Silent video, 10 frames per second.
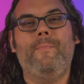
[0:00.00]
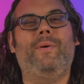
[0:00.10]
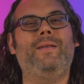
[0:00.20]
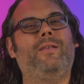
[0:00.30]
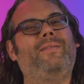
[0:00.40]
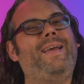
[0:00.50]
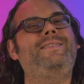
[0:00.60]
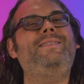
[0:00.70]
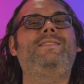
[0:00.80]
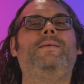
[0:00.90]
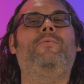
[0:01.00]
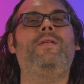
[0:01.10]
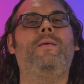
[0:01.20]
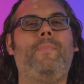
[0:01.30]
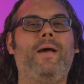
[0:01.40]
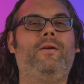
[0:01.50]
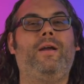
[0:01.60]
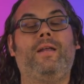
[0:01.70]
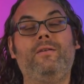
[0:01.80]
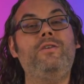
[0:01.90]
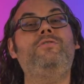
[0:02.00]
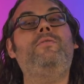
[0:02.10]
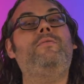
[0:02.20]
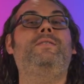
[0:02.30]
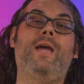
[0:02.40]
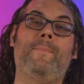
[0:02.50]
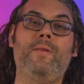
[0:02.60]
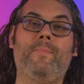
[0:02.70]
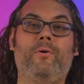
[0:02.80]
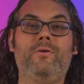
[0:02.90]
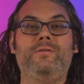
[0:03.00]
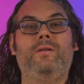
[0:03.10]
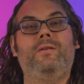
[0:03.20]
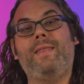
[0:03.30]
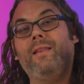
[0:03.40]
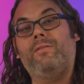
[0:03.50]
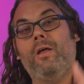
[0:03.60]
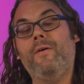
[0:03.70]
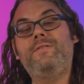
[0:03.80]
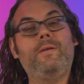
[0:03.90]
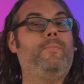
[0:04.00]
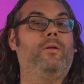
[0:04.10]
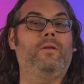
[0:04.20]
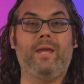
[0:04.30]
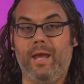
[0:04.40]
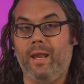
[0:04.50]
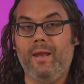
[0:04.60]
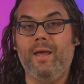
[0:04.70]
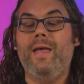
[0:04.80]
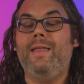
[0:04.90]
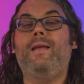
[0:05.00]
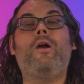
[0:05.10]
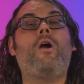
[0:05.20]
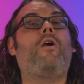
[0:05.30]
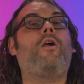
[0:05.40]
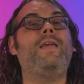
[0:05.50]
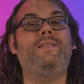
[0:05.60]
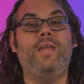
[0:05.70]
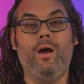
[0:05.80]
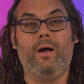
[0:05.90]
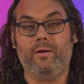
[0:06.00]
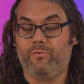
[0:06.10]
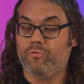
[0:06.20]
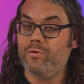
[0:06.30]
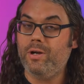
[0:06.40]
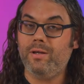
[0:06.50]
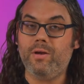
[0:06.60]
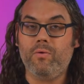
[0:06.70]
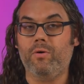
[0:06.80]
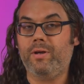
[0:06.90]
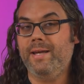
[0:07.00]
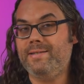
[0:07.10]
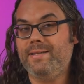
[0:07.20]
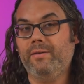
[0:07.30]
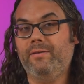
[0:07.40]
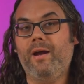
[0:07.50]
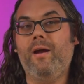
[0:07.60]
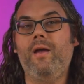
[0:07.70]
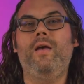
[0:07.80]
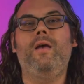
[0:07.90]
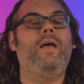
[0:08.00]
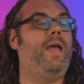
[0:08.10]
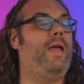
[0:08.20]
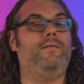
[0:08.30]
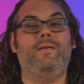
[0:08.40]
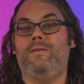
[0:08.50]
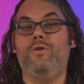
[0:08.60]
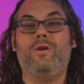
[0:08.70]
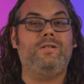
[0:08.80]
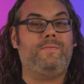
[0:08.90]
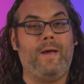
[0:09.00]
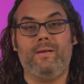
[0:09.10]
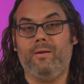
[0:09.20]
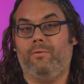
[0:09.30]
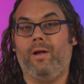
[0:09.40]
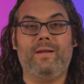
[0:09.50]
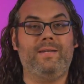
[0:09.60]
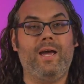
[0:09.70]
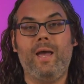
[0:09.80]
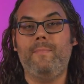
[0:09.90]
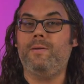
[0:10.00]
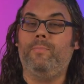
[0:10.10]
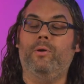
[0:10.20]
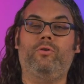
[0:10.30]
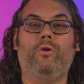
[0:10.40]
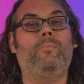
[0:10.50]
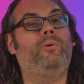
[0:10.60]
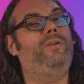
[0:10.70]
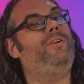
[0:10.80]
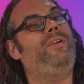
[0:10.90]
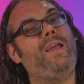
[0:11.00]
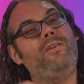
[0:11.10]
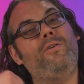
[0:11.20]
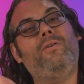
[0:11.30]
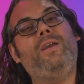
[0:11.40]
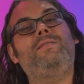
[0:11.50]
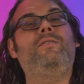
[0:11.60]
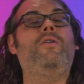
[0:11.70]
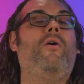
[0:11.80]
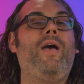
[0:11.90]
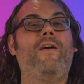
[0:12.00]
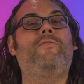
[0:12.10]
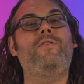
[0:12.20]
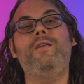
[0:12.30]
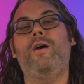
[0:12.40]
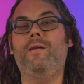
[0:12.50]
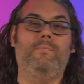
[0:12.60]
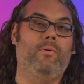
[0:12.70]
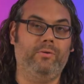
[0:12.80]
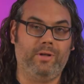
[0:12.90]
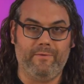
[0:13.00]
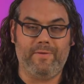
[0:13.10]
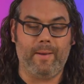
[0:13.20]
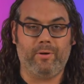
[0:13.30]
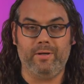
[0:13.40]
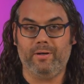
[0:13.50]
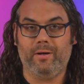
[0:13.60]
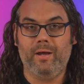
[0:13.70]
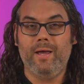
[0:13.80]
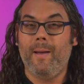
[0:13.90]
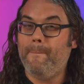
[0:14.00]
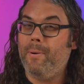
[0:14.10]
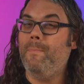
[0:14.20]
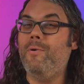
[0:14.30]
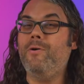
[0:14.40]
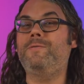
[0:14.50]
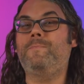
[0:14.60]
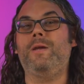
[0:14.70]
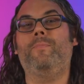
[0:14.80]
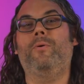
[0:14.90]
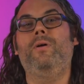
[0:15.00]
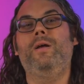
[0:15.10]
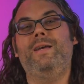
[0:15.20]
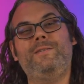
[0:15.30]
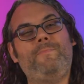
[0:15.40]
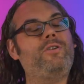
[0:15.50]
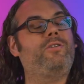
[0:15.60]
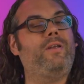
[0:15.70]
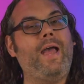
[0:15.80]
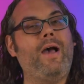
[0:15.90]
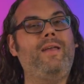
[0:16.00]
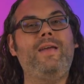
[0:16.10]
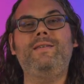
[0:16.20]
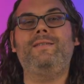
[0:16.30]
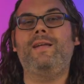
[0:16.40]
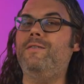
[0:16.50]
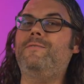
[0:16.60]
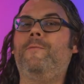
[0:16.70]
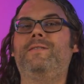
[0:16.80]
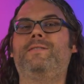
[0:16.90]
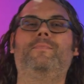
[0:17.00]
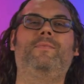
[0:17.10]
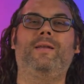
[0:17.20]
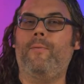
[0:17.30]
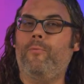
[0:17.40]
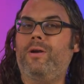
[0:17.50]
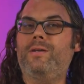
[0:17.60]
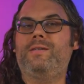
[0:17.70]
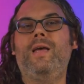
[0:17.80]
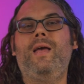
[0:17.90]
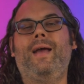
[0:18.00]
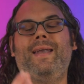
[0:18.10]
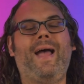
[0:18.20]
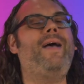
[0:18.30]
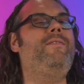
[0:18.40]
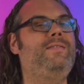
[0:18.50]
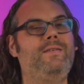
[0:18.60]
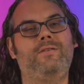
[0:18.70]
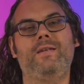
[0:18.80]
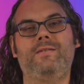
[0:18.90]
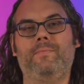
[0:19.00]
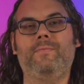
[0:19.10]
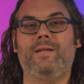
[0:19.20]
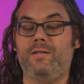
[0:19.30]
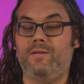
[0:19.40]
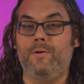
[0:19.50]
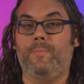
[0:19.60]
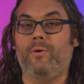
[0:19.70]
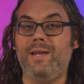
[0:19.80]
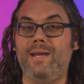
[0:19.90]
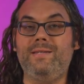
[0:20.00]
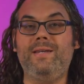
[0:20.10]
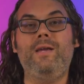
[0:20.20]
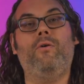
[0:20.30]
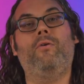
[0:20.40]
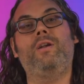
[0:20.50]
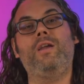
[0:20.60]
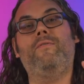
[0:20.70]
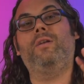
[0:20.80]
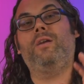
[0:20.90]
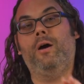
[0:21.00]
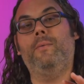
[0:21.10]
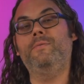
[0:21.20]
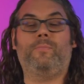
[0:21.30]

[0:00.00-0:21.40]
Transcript: but the less assembly the better, unless you're the type of the person that loves to build a kit. There are a ton of really cool kits out there, and, and you can spend a lot of time to build your own printer, and you'll get to know every nut and bolt of that printer. But most people, especially nowadays, they just want something that works, and I highly suggest something that's super easy or even comes